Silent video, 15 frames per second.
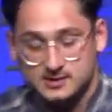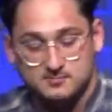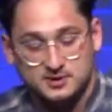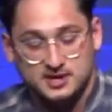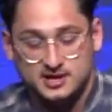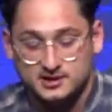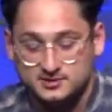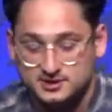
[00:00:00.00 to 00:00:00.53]
But
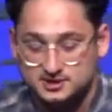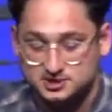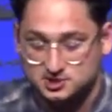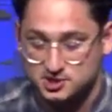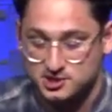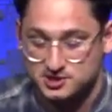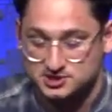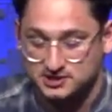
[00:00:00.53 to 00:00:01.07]
hear this,
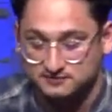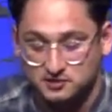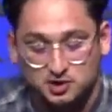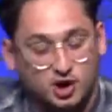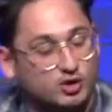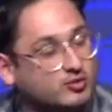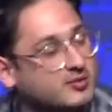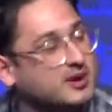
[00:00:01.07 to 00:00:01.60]
church. If you
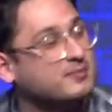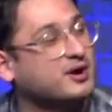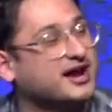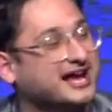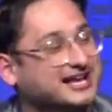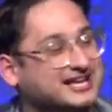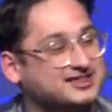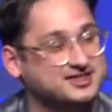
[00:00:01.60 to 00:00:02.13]
don't remember
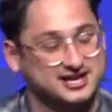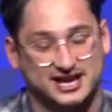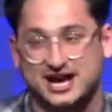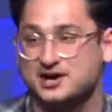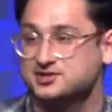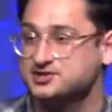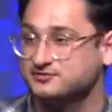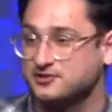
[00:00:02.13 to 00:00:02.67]
anything
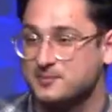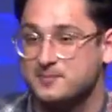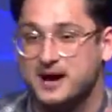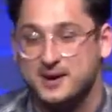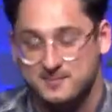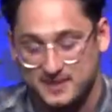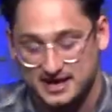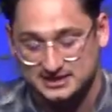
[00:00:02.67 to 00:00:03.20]
else from my
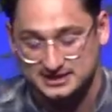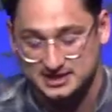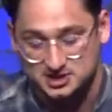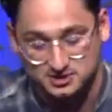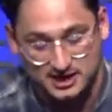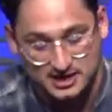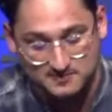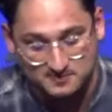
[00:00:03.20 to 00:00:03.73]
message,
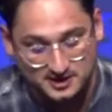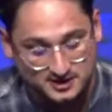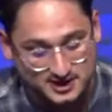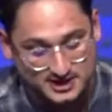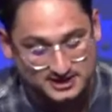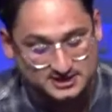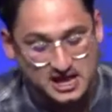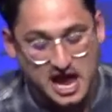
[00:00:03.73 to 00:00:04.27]
let it be
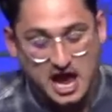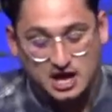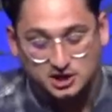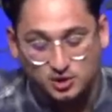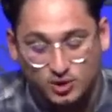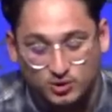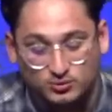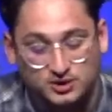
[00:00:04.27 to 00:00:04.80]
this
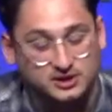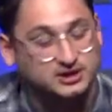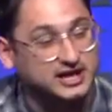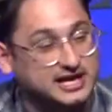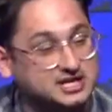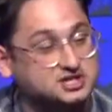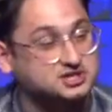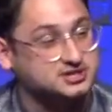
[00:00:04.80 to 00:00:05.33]
your
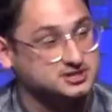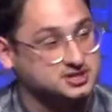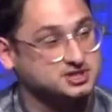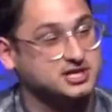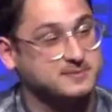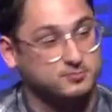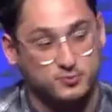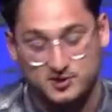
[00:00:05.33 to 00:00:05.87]

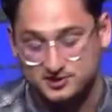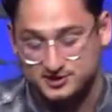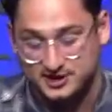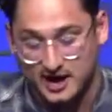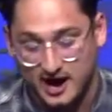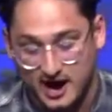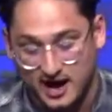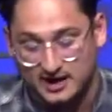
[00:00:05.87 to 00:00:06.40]
relationship with
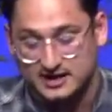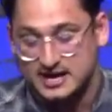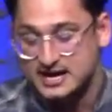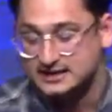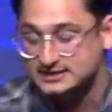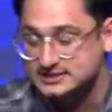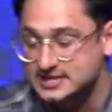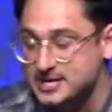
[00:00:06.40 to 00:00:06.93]
God
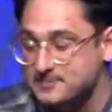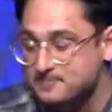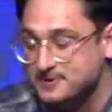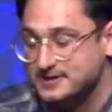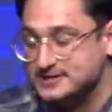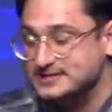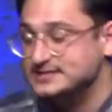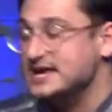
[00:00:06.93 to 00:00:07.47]

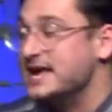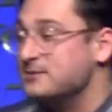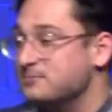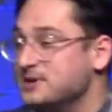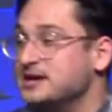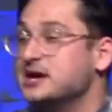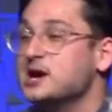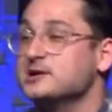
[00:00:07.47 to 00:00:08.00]
deepens and
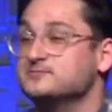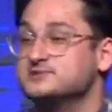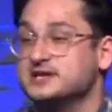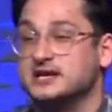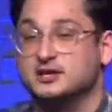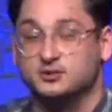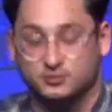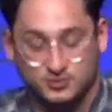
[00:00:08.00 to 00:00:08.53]
becomes
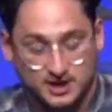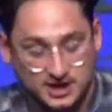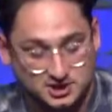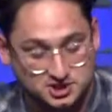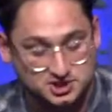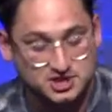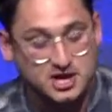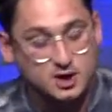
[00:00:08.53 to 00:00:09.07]

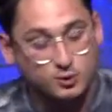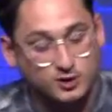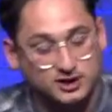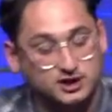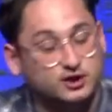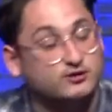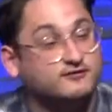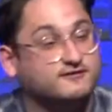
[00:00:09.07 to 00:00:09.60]
enriched when
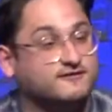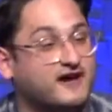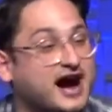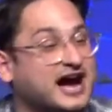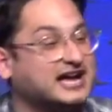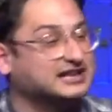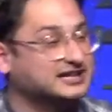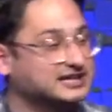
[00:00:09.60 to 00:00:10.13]
you
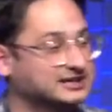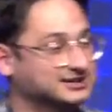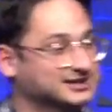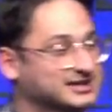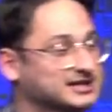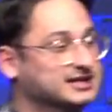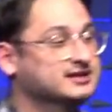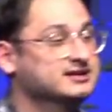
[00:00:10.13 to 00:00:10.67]

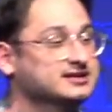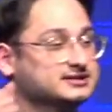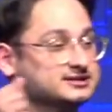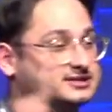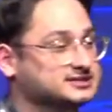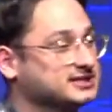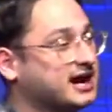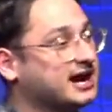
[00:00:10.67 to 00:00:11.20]
violently
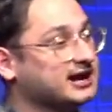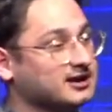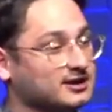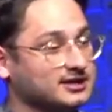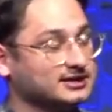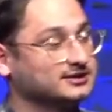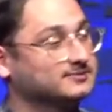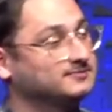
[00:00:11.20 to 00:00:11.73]
desire
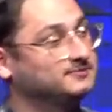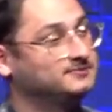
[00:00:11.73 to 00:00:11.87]
him.